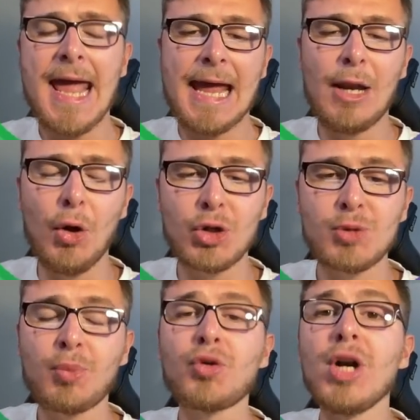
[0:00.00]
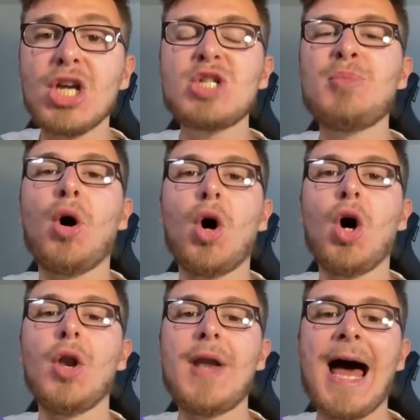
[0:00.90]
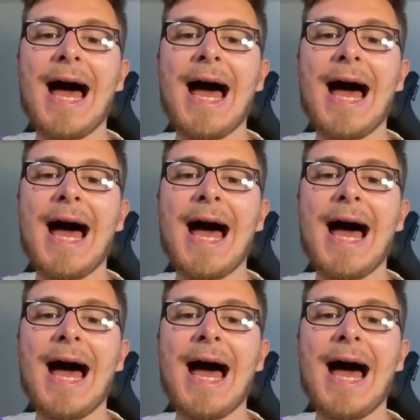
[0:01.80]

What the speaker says: it looks pretty spot on,